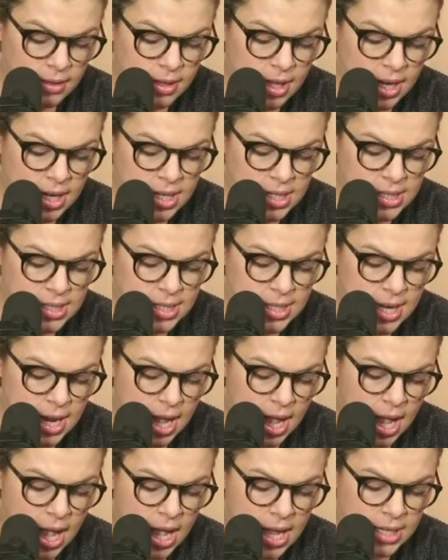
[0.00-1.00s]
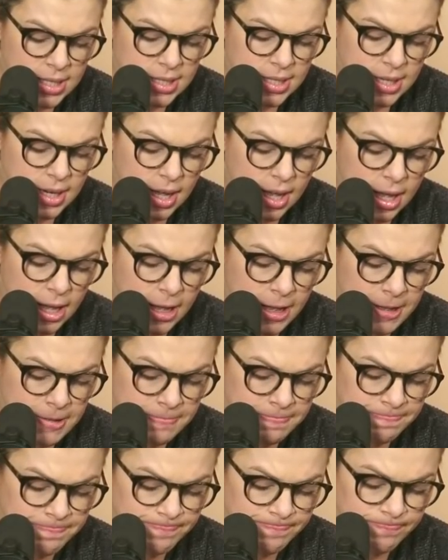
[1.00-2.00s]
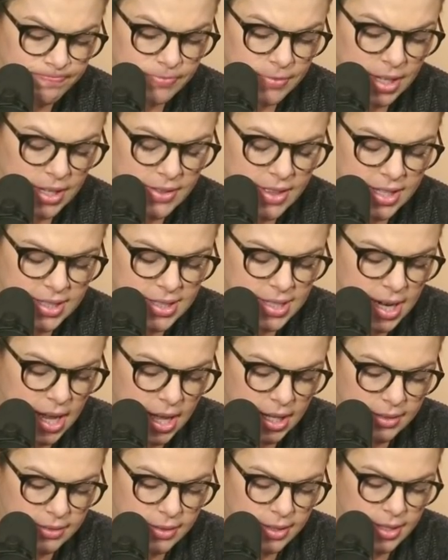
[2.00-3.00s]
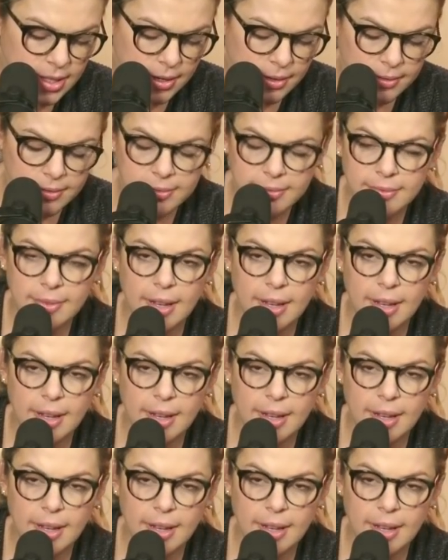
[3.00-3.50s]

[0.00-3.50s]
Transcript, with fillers: That is not, that's not, you know,